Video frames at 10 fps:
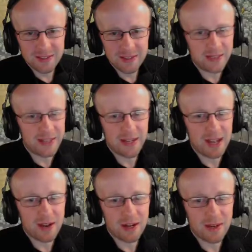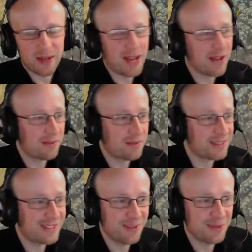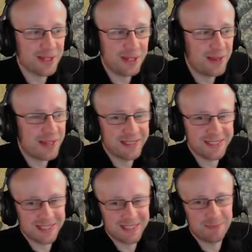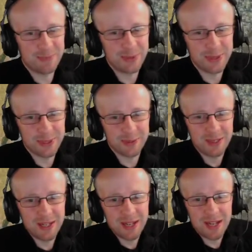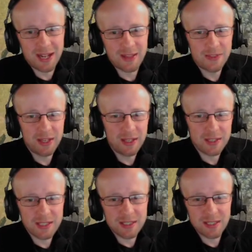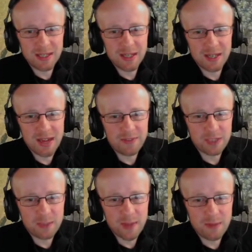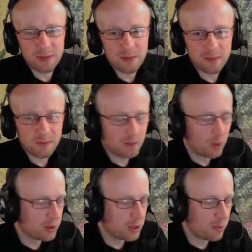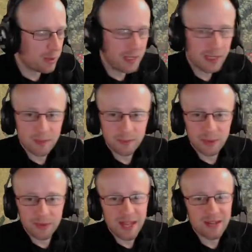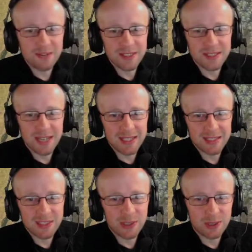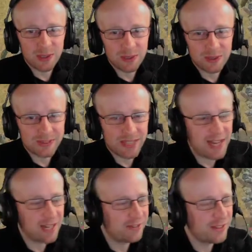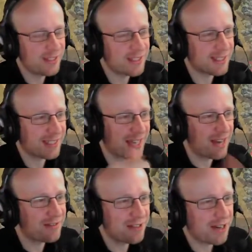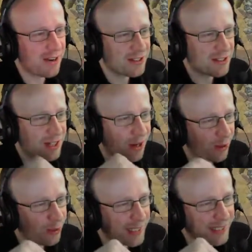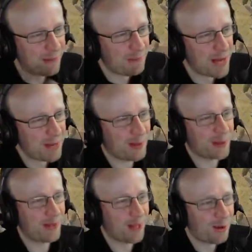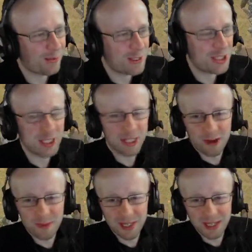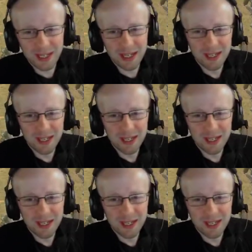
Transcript: Yeah, there you go. I go, yeah, I just don't want to do it because it's brutal. The African Spearmen auto break, but the elephant stands tall. The elephants, the cavalry are just holding the backbone of the Carthaginian army here.